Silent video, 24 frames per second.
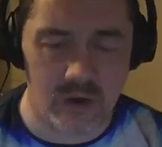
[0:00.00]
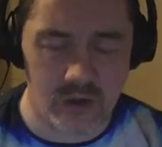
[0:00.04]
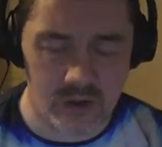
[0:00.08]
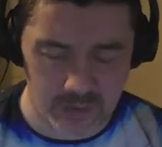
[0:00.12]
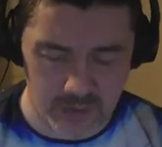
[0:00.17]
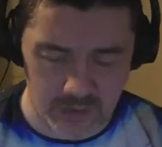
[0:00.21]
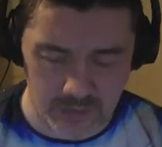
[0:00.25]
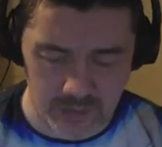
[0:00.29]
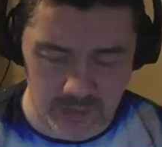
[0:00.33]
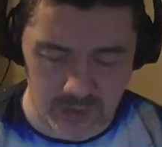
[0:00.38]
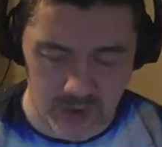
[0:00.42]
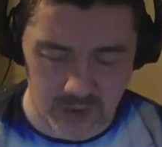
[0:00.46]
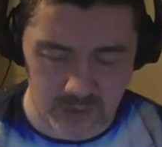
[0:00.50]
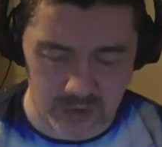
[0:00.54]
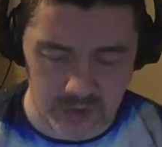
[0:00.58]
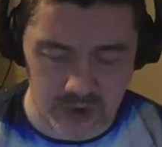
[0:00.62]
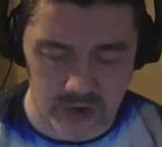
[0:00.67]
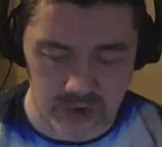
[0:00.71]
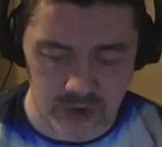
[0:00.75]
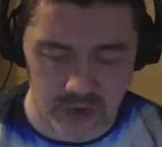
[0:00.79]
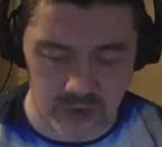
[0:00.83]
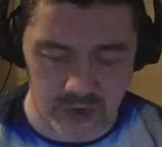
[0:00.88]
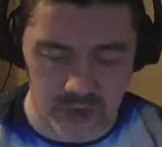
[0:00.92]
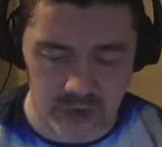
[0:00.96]
Also, we probably
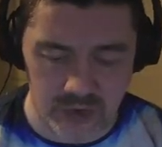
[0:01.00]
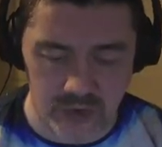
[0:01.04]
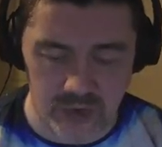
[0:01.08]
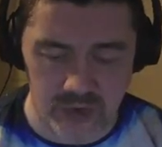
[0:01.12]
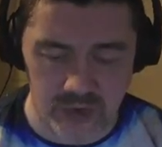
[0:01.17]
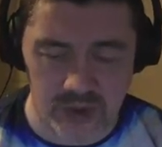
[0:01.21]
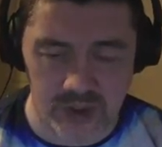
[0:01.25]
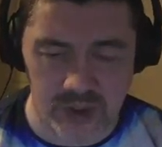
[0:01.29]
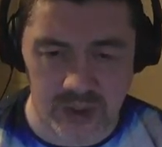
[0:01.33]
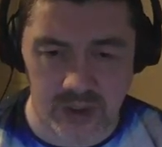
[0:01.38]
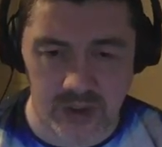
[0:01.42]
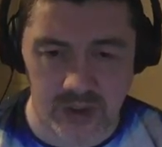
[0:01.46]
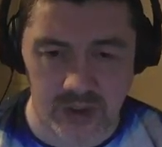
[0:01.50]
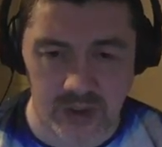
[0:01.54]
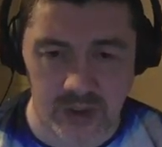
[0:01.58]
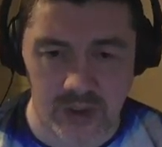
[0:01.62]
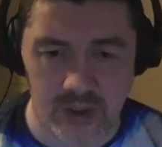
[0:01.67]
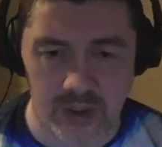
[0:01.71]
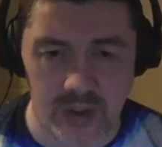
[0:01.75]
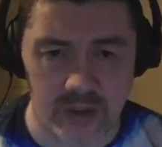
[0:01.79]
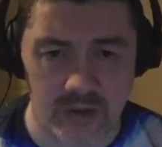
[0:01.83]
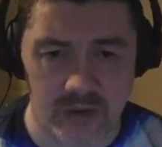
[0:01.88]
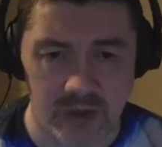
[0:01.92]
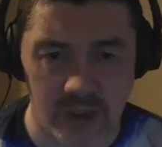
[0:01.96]
should use
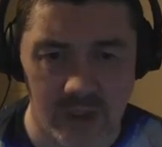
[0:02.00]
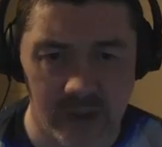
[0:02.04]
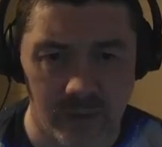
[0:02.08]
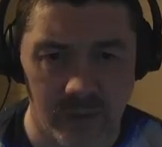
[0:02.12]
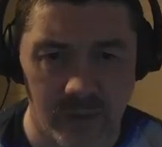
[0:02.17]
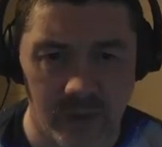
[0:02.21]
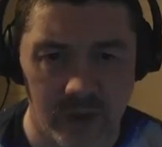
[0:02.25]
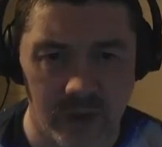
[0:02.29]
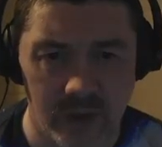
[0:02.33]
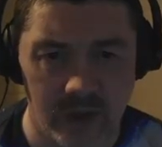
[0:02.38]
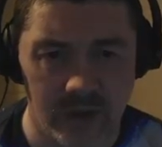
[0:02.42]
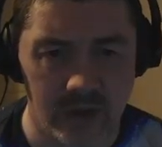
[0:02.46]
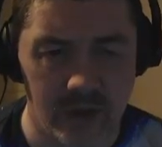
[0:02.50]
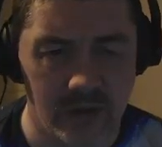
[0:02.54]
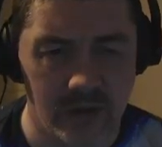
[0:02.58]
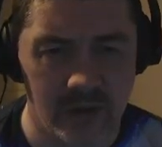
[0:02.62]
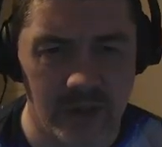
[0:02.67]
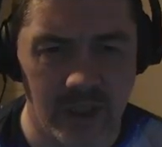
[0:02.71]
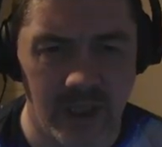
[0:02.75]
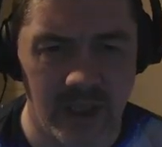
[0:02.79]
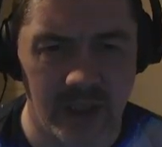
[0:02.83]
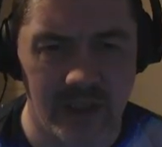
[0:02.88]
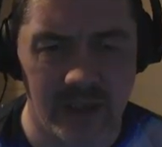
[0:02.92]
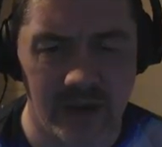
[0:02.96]
the reason why.
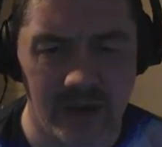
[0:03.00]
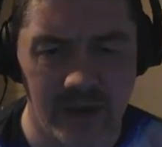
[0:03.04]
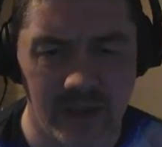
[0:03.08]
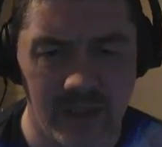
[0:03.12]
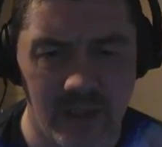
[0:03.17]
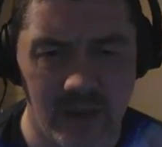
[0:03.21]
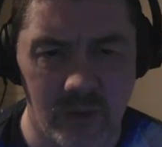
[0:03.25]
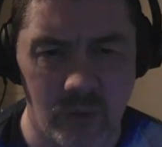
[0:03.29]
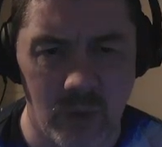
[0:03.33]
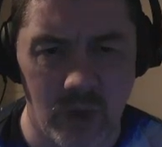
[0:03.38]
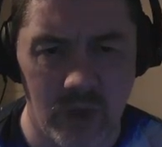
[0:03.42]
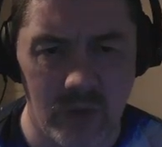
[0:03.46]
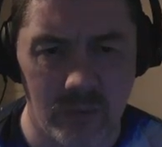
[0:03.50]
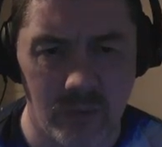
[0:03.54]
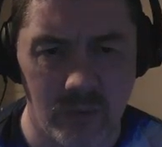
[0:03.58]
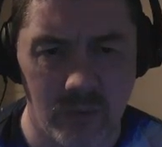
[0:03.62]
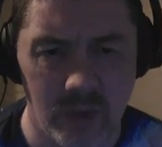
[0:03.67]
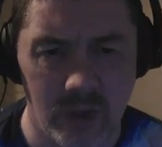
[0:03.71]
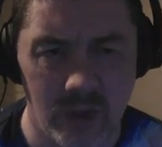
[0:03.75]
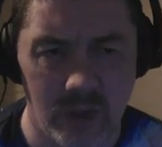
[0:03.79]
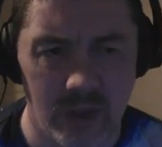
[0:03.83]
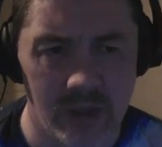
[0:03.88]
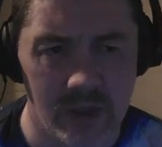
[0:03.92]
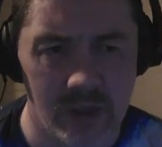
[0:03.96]
Did I say why I'm
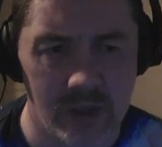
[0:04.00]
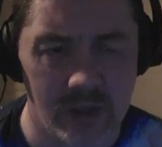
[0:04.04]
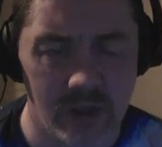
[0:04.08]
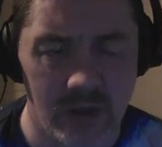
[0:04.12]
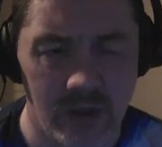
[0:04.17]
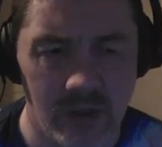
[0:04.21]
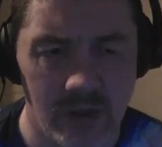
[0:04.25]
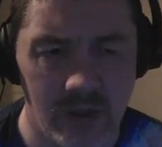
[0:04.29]
wearing this?